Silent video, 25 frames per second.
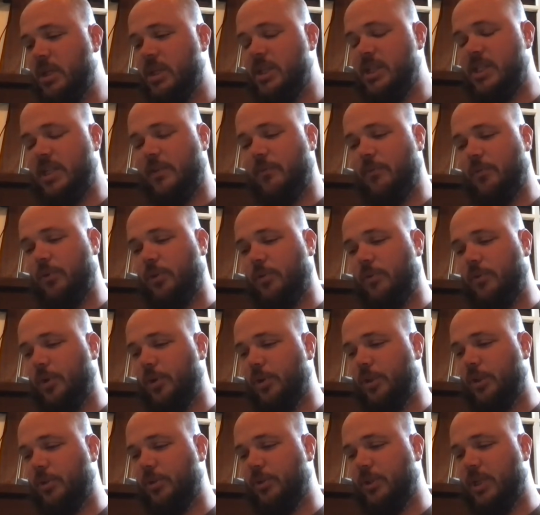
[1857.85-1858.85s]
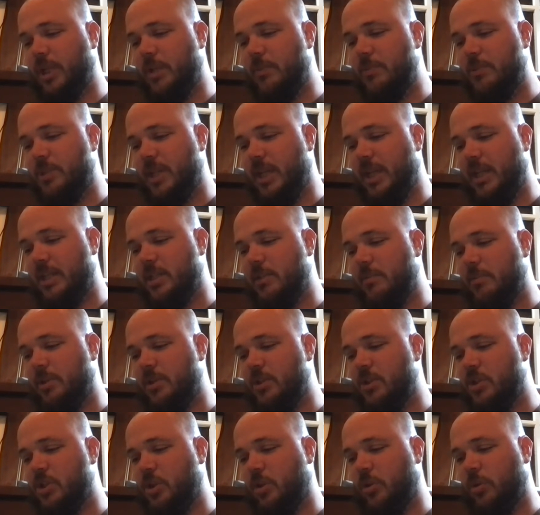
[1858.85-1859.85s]
Several of our little keepsakes had
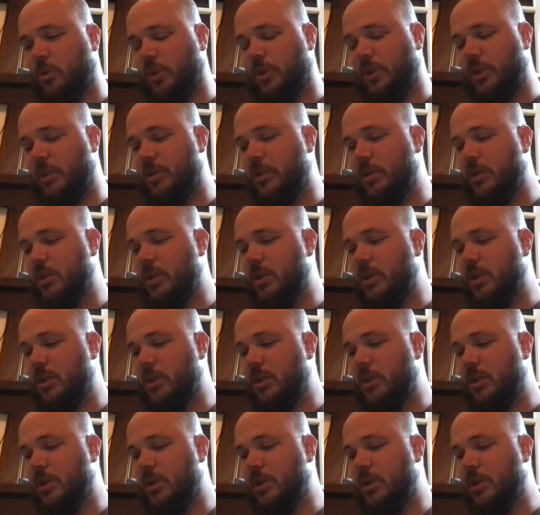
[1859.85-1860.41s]
been stolen.